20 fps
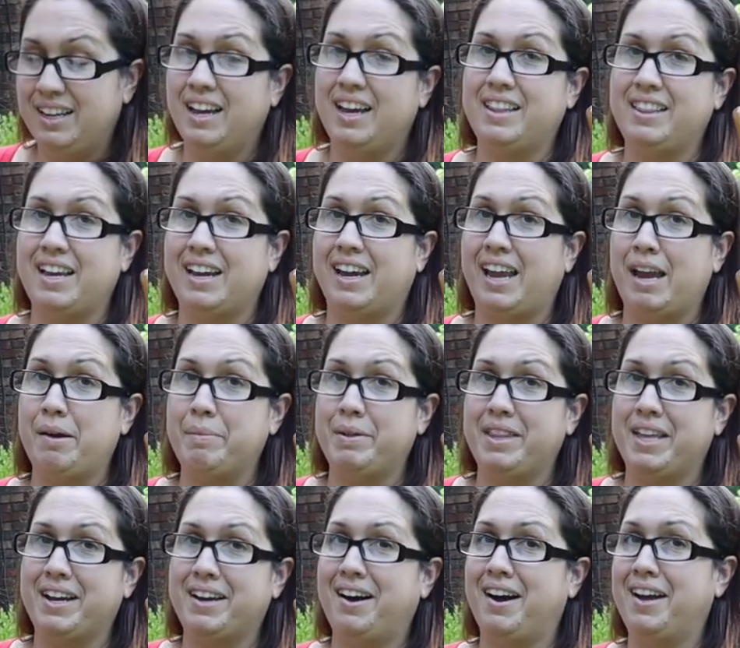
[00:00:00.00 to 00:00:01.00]
and they came
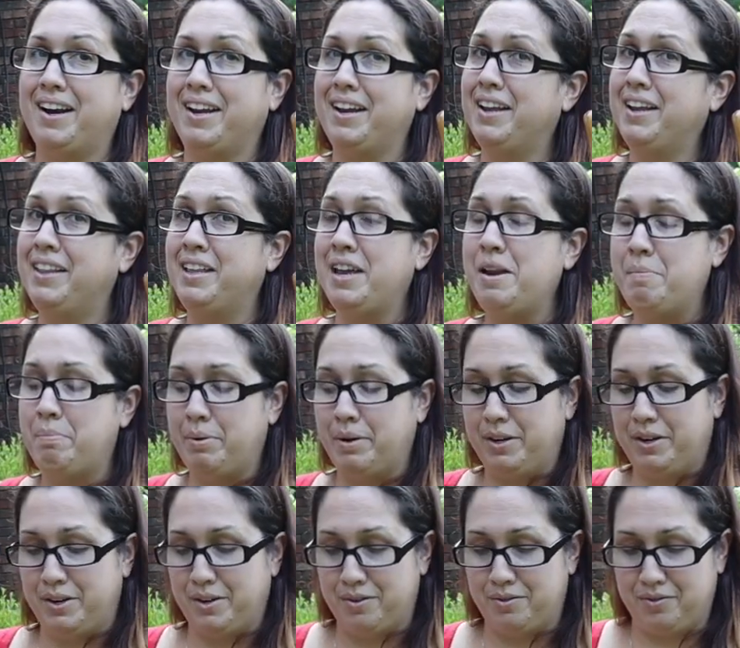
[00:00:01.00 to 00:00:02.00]
and they got it and they
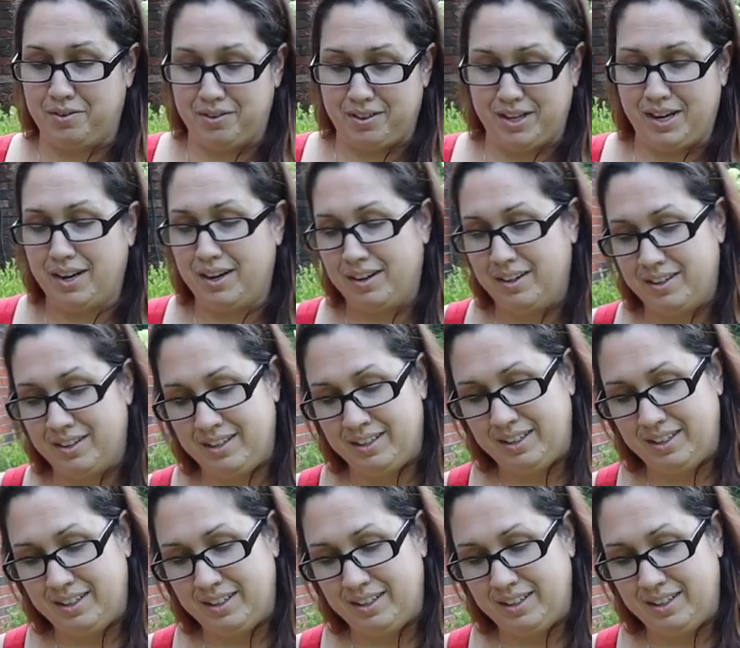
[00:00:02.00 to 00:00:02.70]
put it over there.